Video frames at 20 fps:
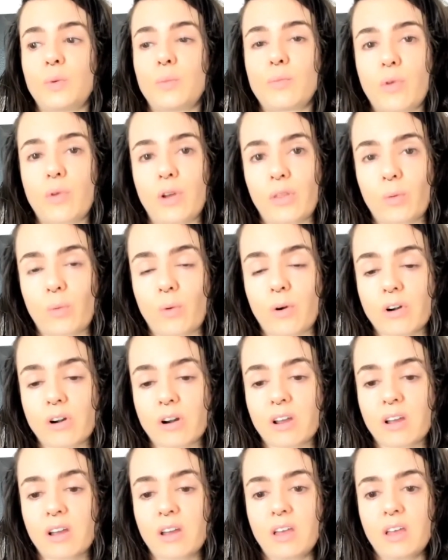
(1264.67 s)
breath
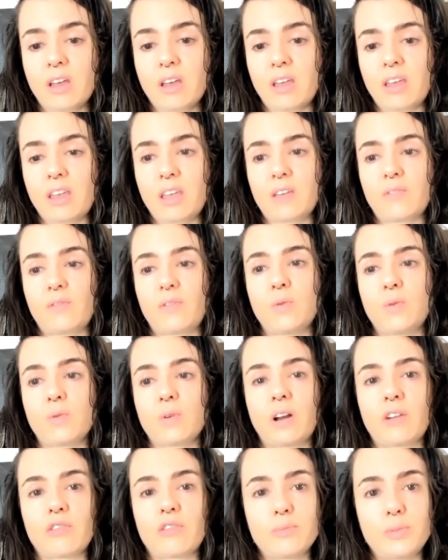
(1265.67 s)
work if you were
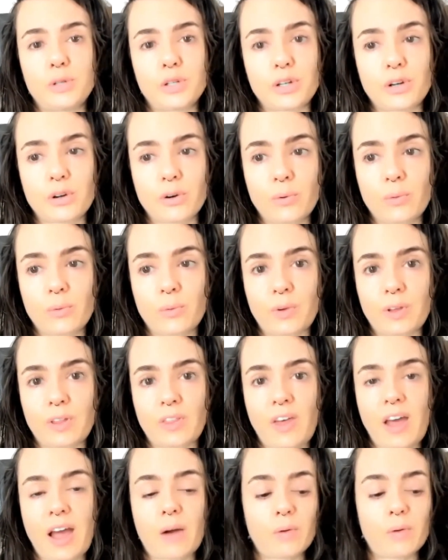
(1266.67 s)
not familiar with
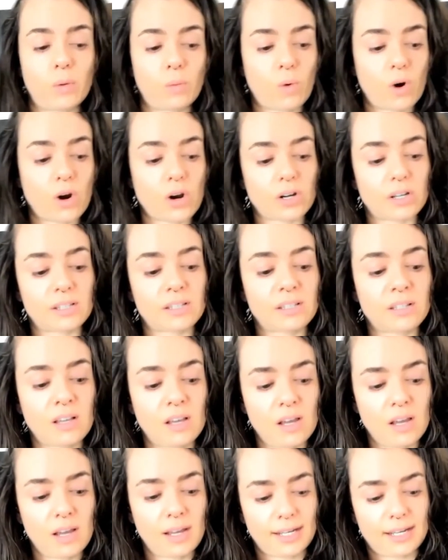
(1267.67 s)
how it works,
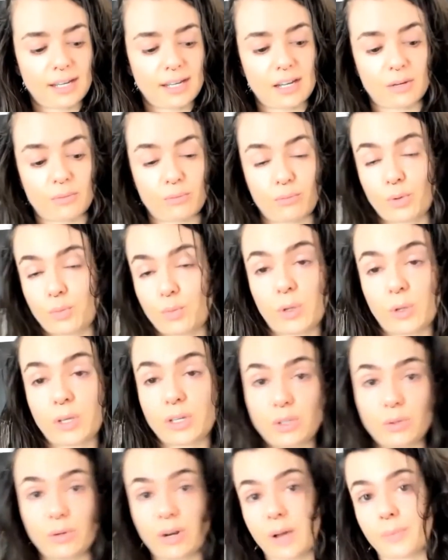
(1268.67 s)
when we
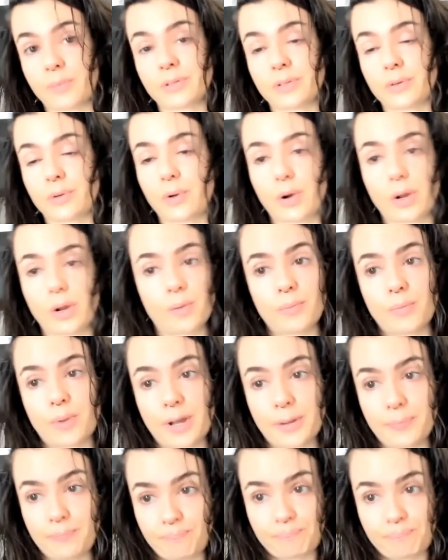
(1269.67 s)
could do an episode on it.
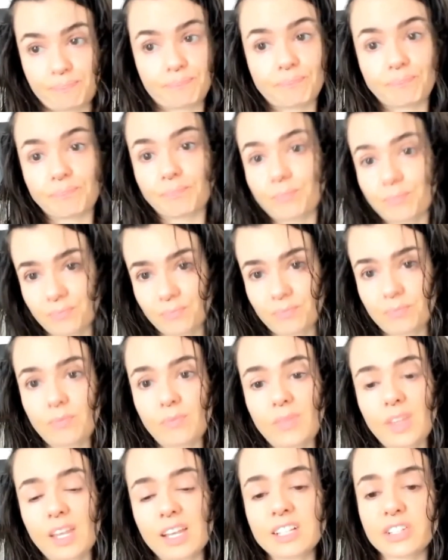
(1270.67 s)
But
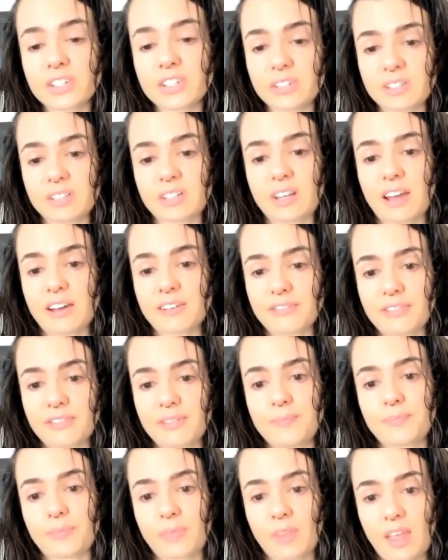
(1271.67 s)
it's good stuff.
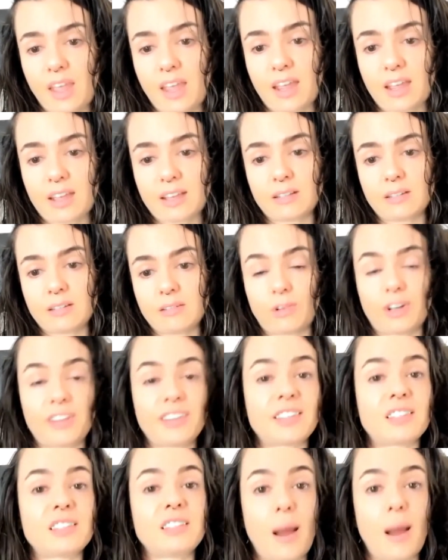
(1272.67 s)
And while
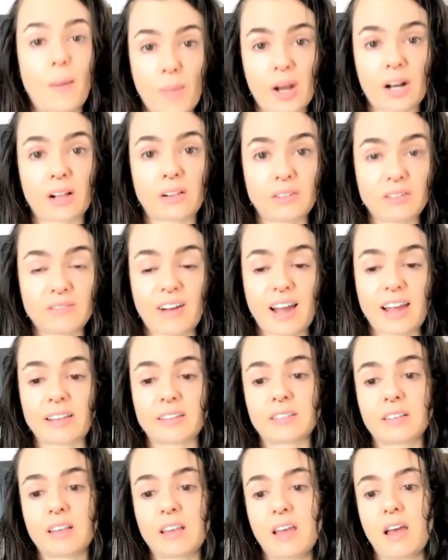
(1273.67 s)
this is not medical
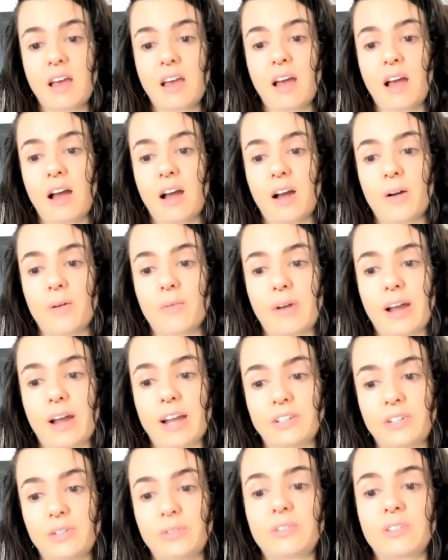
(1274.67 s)
advice, I
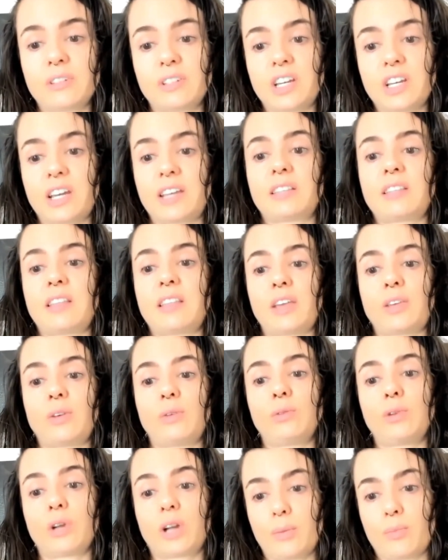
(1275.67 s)
do suggest that you
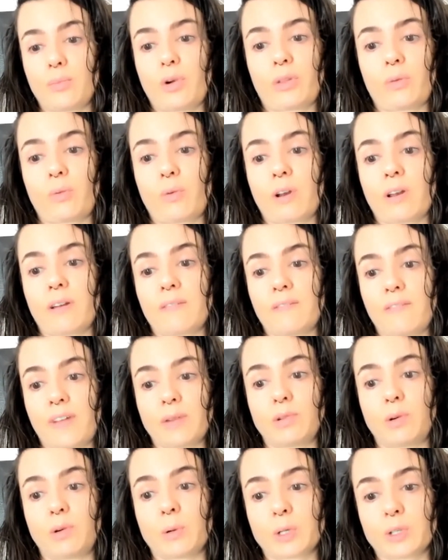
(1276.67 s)
look up breath work and
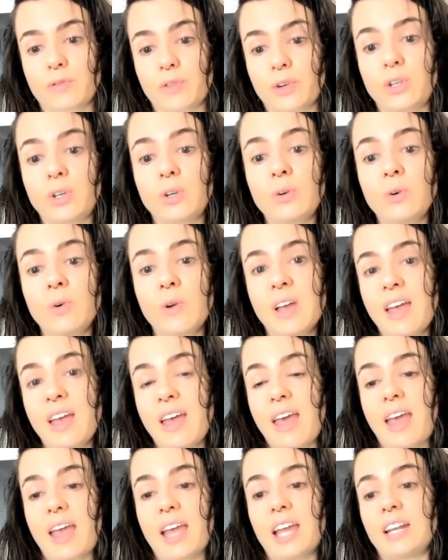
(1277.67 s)
find what works for you.
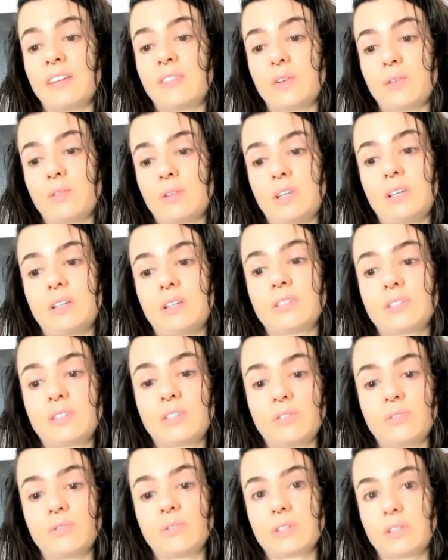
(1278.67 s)
And if you need
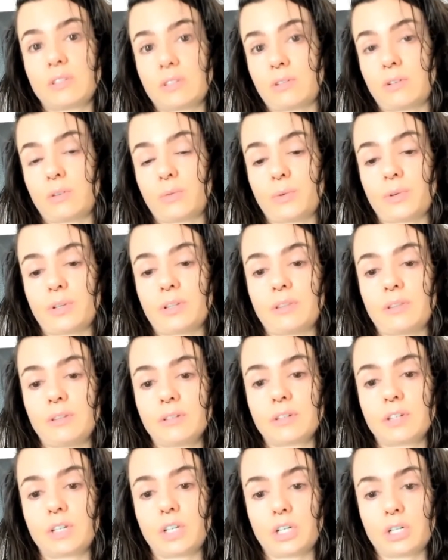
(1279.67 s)
to consult with
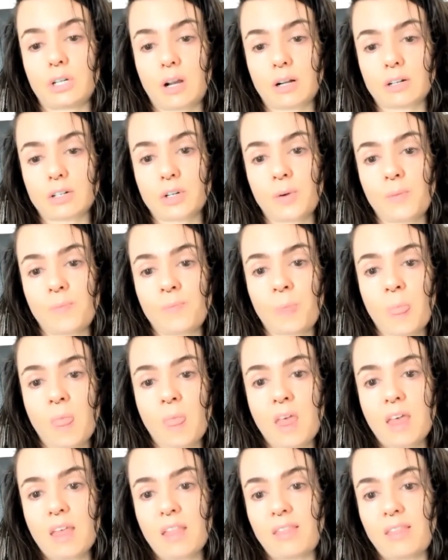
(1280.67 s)
your doctor.
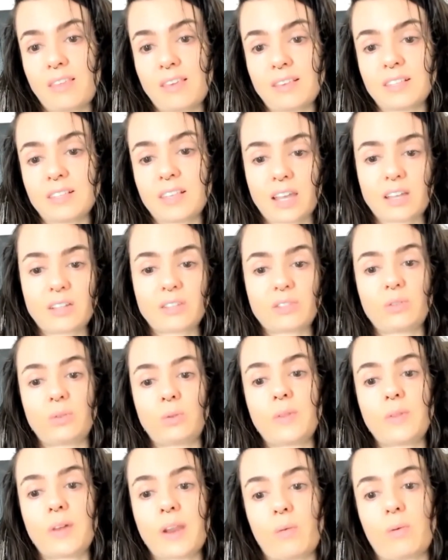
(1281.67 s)
The second
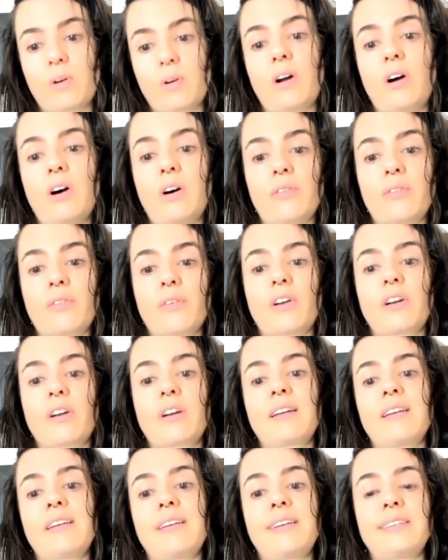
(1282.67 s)
tool that I want to
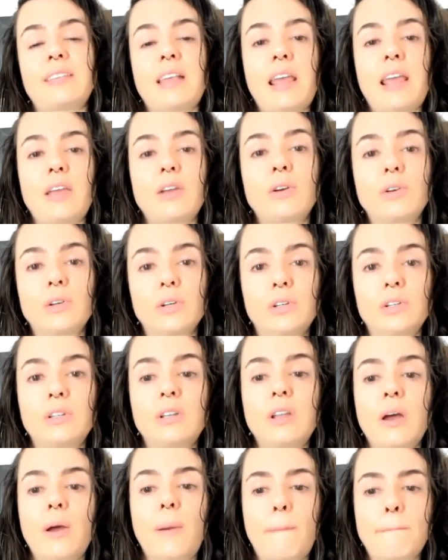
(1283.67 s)
offer is a
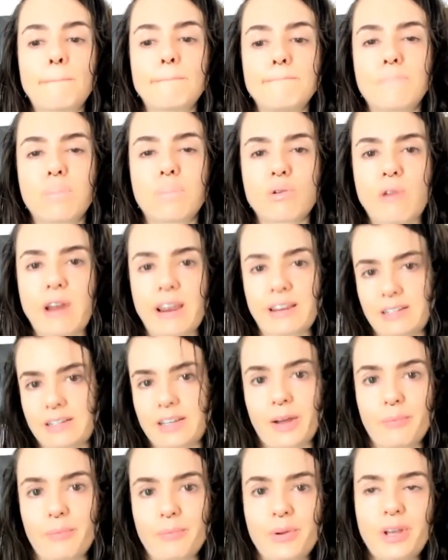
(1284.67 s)
good brain dump.